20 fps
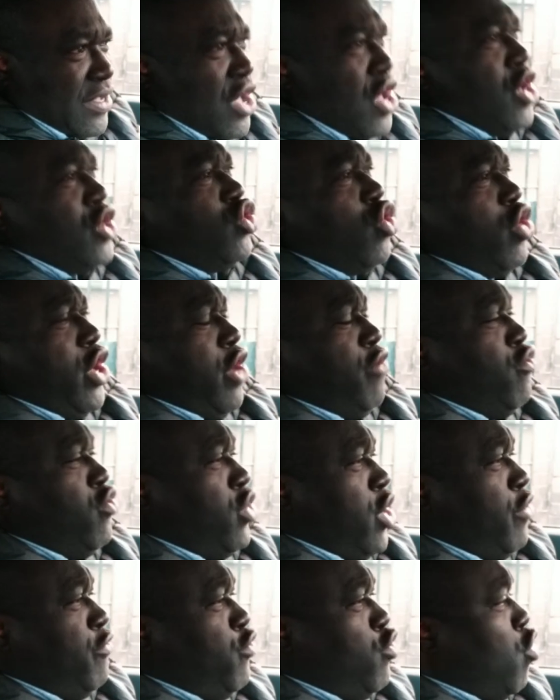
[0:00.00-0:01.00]
So even
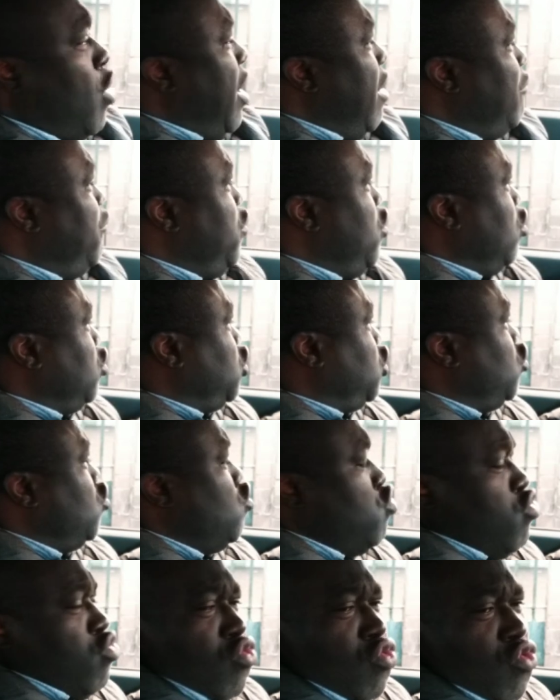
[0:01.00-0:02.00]
if you have your
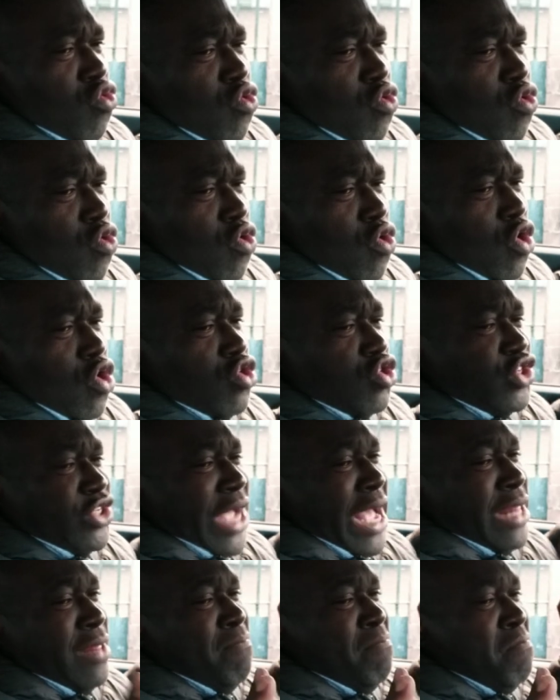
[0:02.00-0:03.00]
2
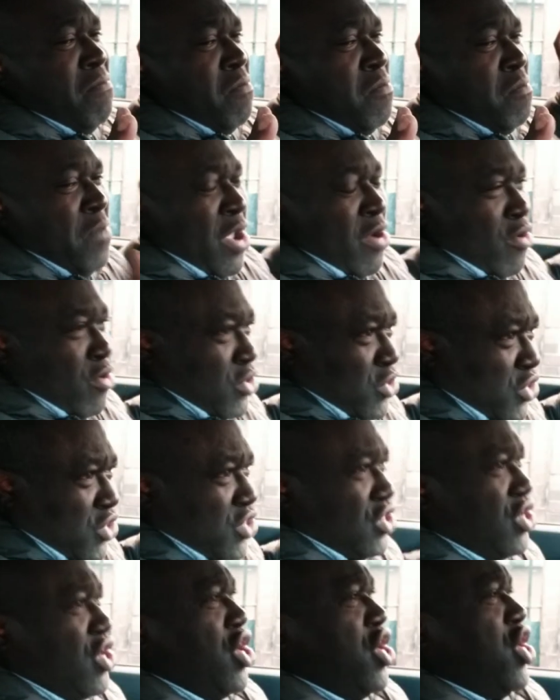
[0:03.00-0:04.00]
side
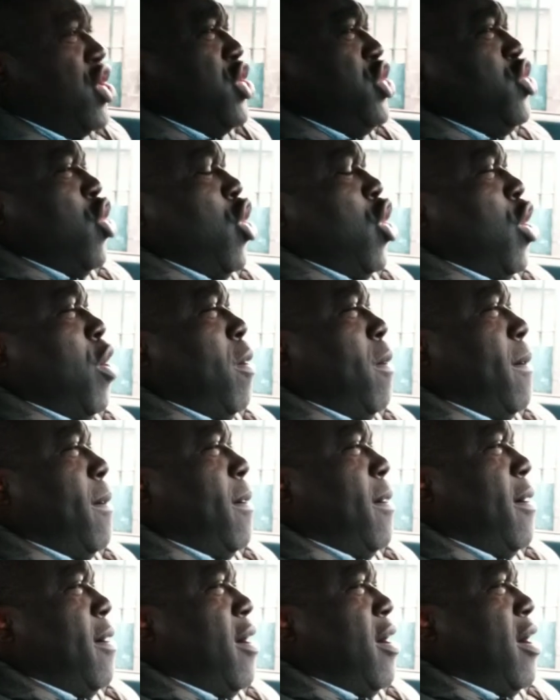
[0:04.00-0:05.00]
mirrors, your
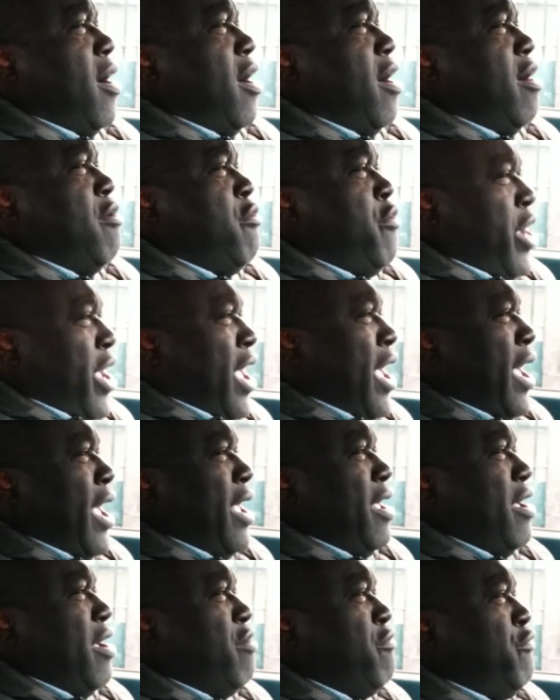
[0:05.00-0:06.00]
rear
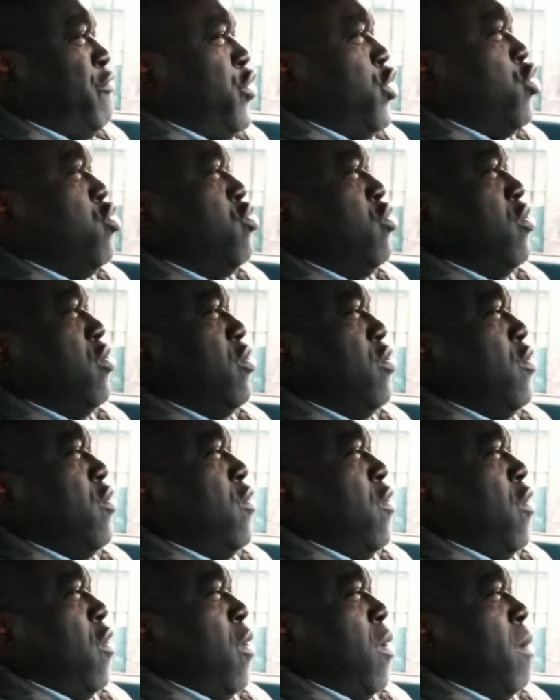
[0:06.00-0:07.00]
view
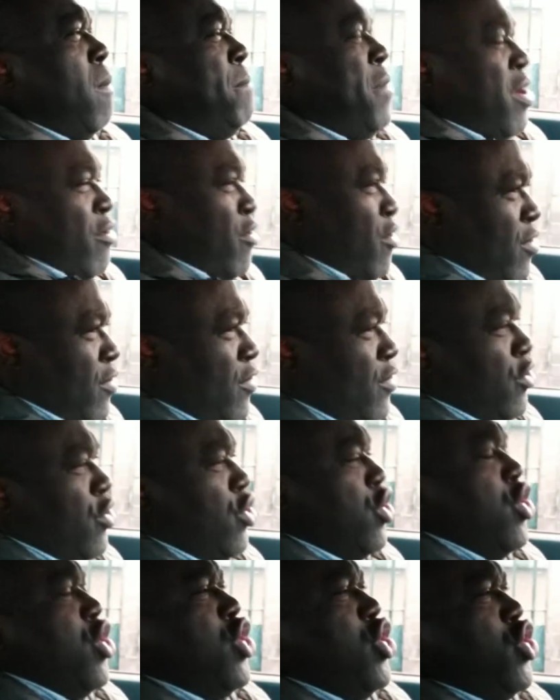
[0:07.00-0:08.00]
mirror,
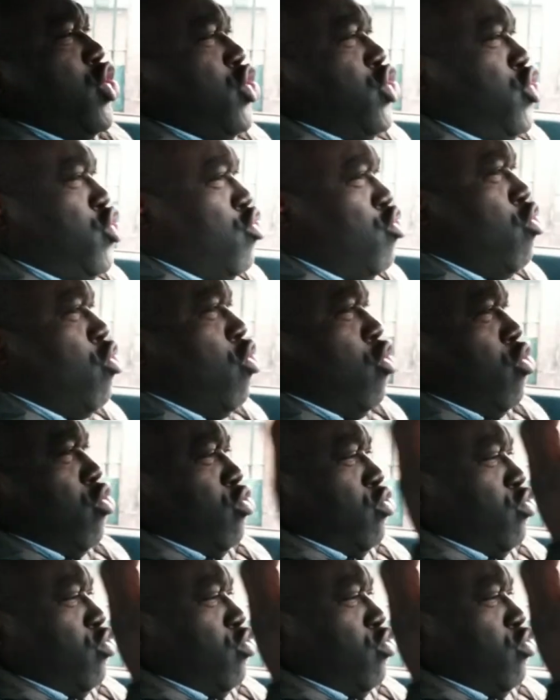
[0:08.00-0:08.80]
you